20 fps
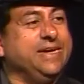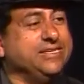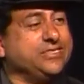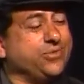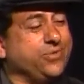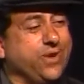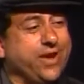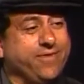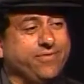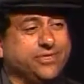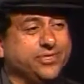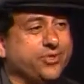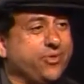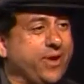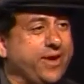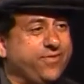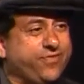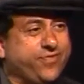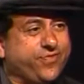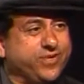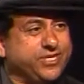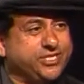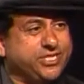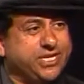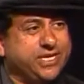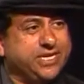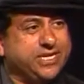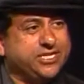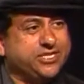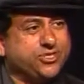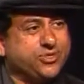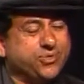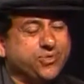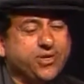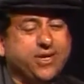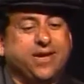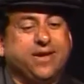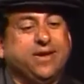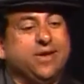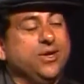So we have this great fishing
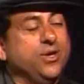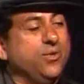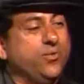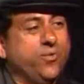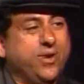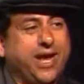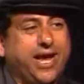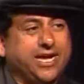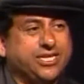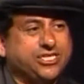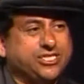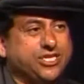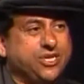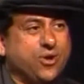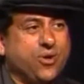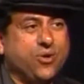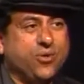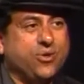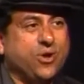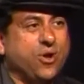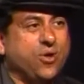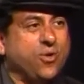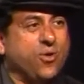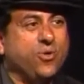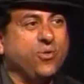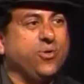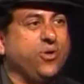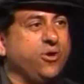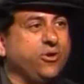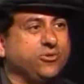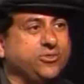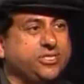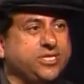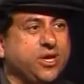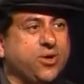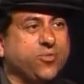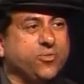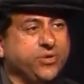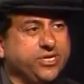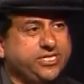history. We actually owned our own
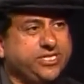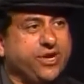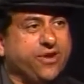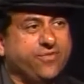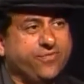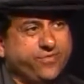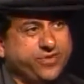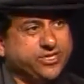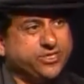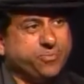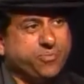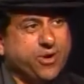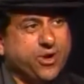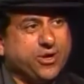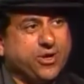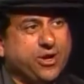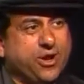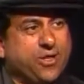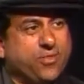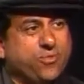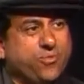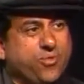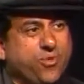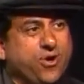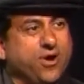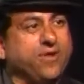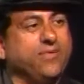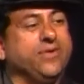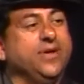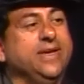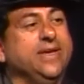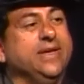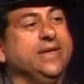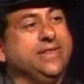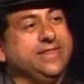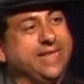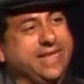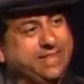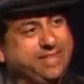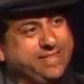wholesale retail fish market on the wharf,
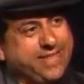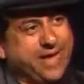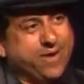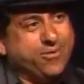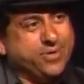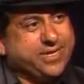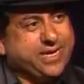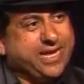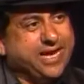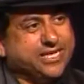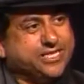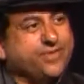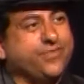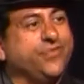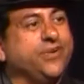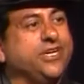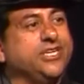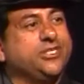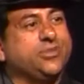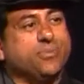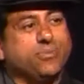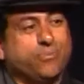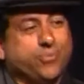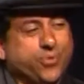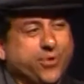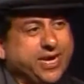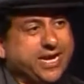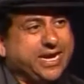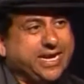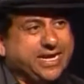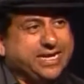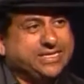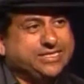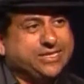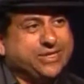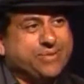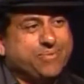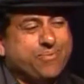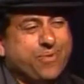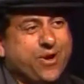that they would catch fish, bring it
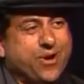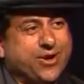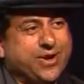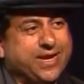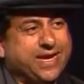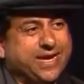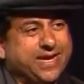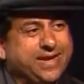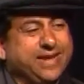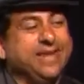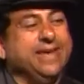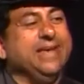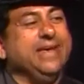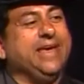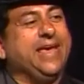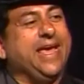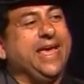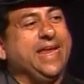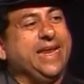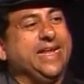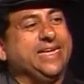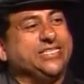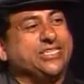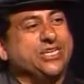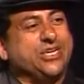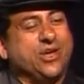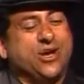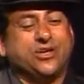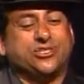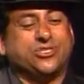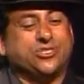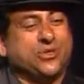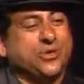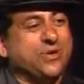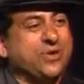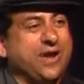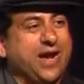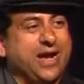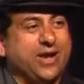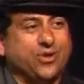into the market, and as a
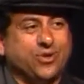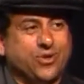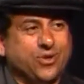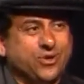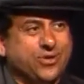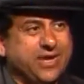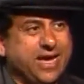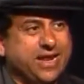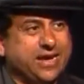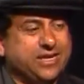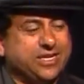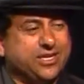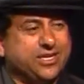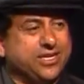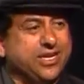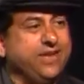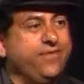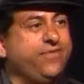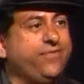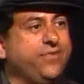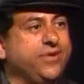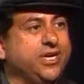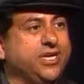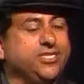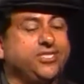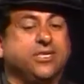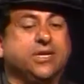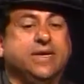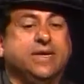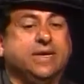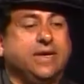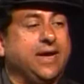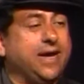youngster, I learned how to clean fish